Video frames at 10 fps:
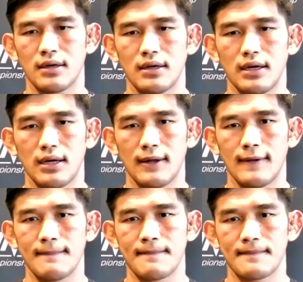
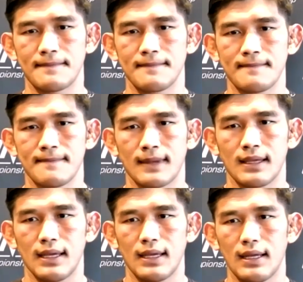And
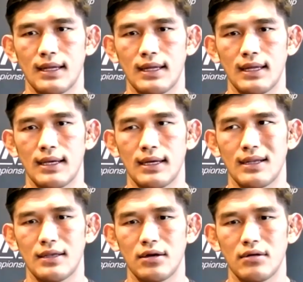you
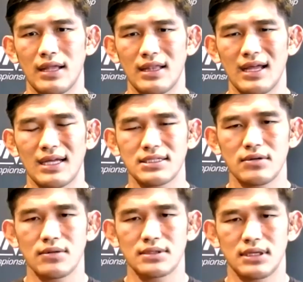know, last year
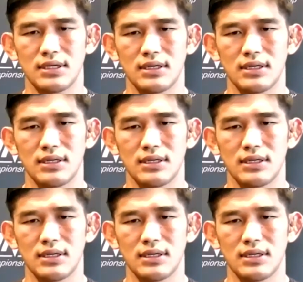was a